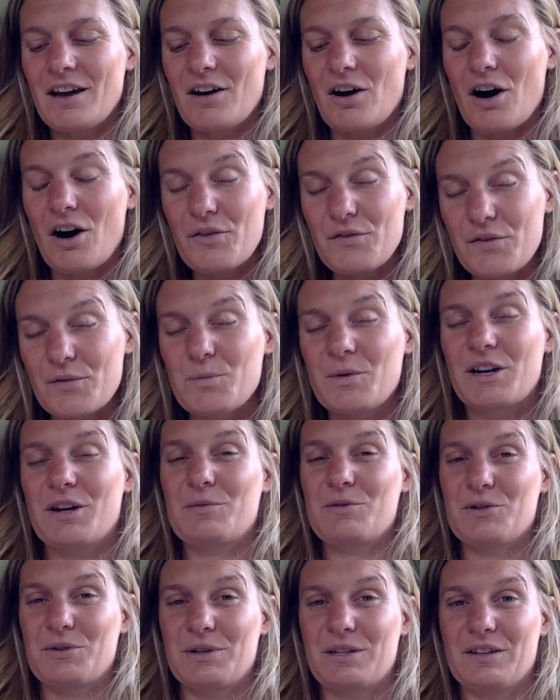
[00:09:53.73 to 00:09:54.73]
Often when I'm
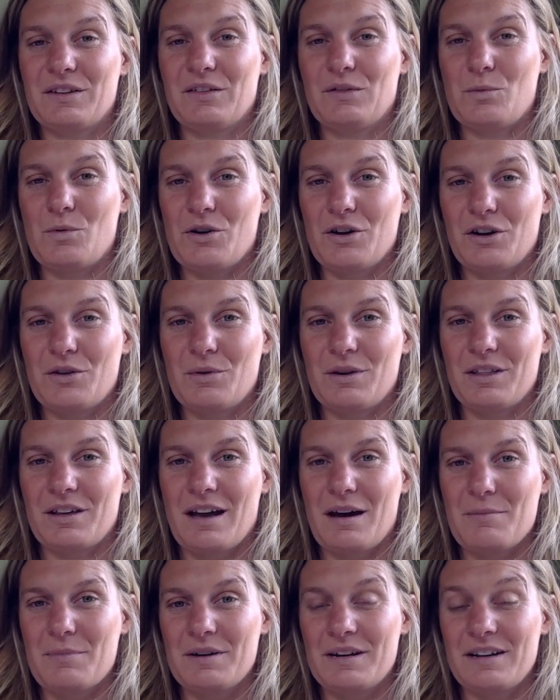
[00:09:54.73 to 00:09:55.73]
doing this work with
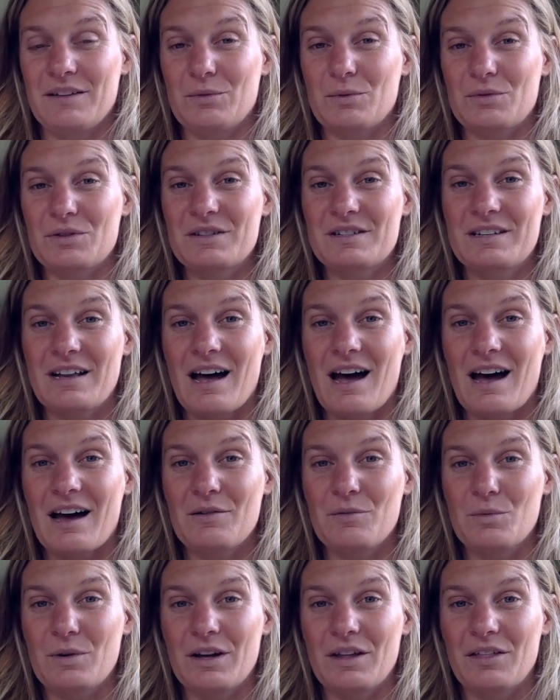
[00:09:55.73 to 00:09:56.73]
companies, we'll start
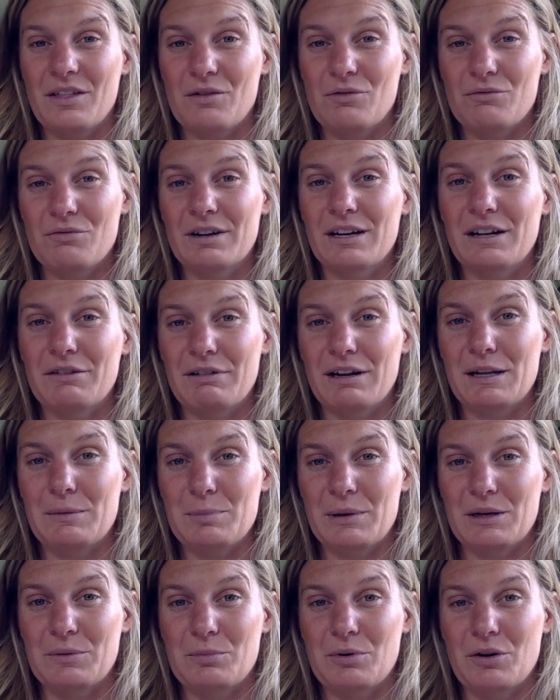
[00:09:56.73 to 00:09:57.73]
with a really, really
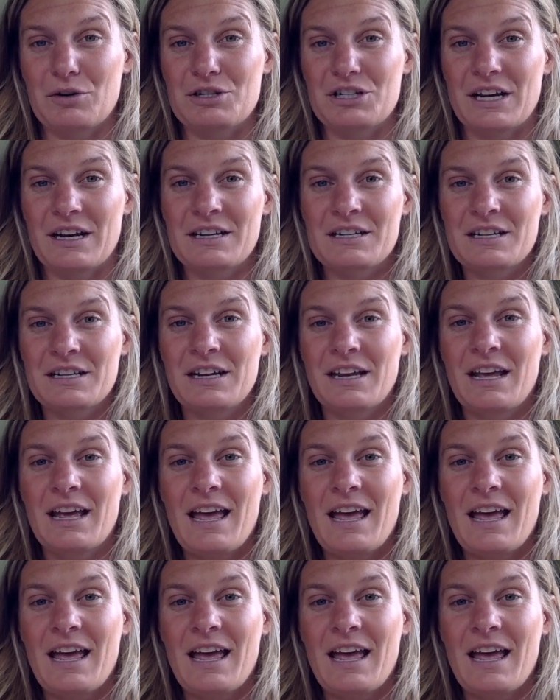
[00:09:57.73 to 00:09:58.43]
big project